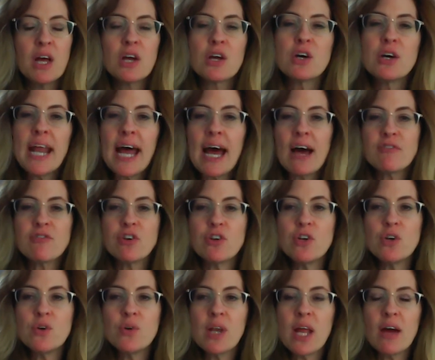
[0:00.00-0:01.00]
Good
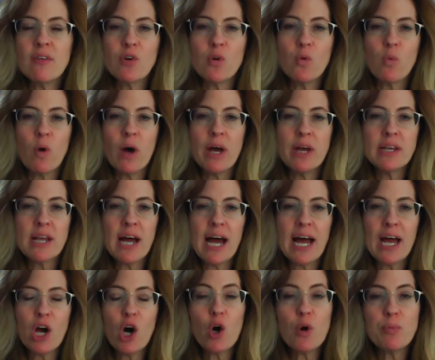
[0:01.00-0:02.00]
afternoon, everyone.
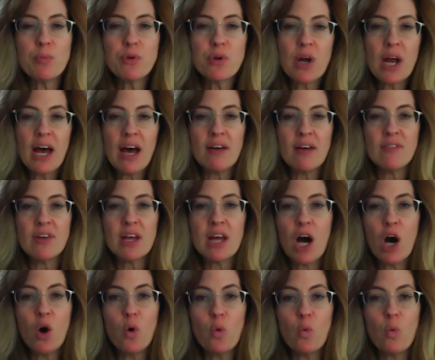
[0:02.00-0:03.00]
I hope you're having
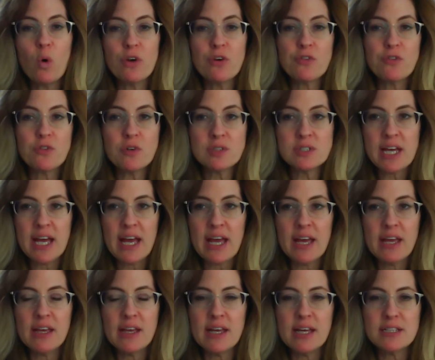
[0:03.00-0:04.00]
a wonderful
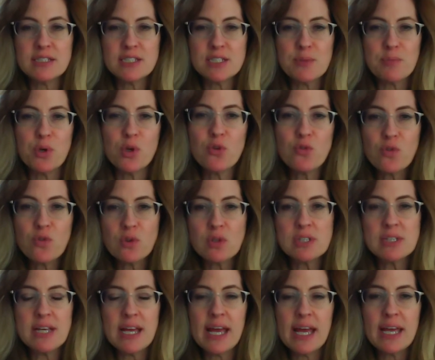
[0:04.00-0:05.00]
day. It's a beautiful
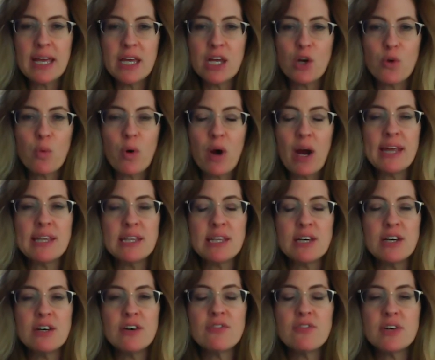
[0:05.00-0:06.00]
day here where I
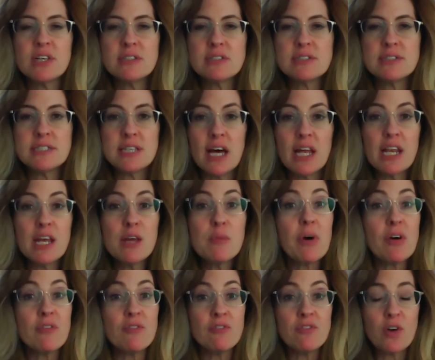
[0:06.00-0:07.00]
live. It's sunny
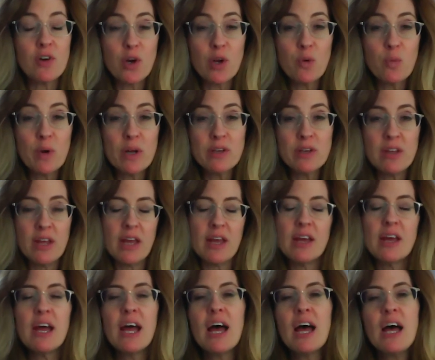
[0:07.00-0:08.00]
but very windy.
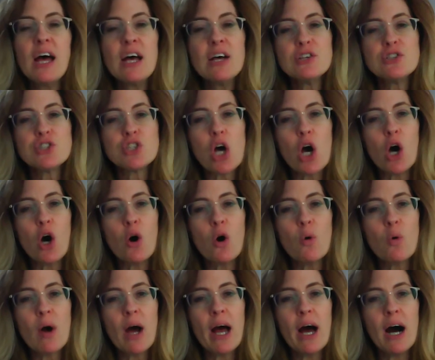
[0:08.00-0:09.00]

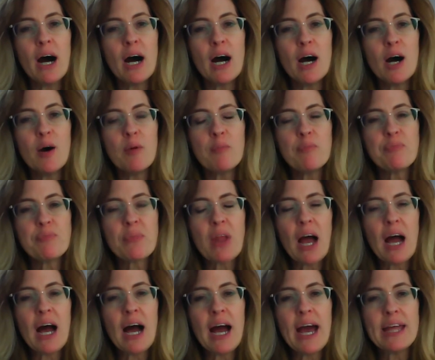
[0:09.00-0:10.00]
So um,
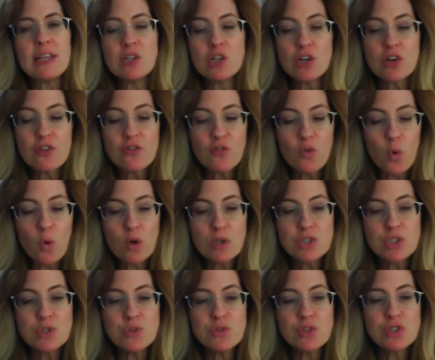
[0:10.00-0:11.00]
I look forward
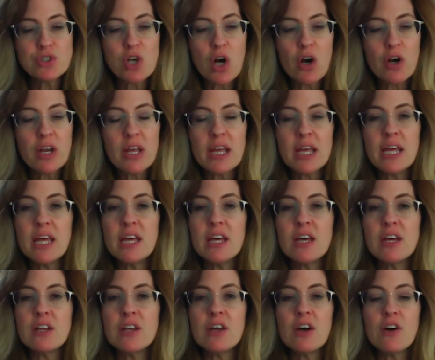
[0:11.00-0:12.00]
to starting
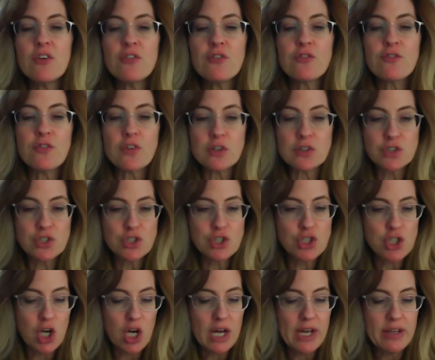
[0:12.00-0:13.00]
in First
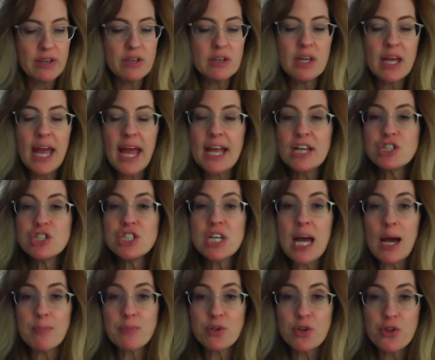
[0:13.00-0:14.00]
John
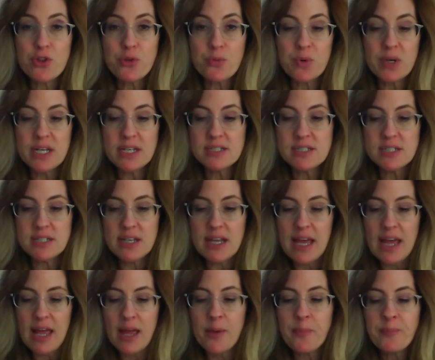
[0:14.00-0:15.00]
chapter 3
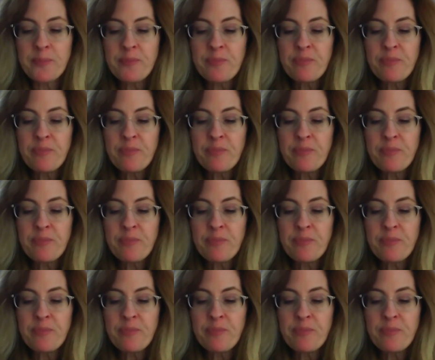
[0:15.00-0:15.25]
today.